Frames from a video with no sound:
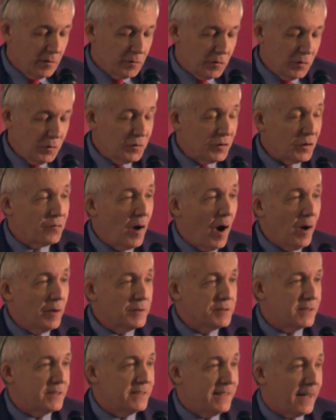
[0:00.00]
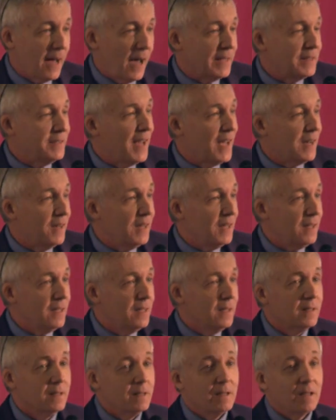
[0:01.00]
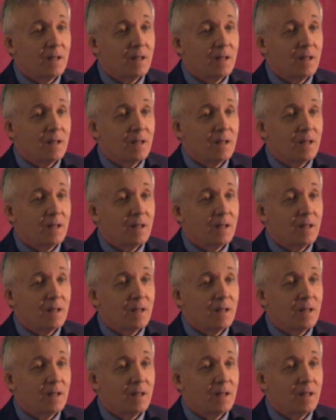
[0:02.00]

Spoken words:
choose a false identity,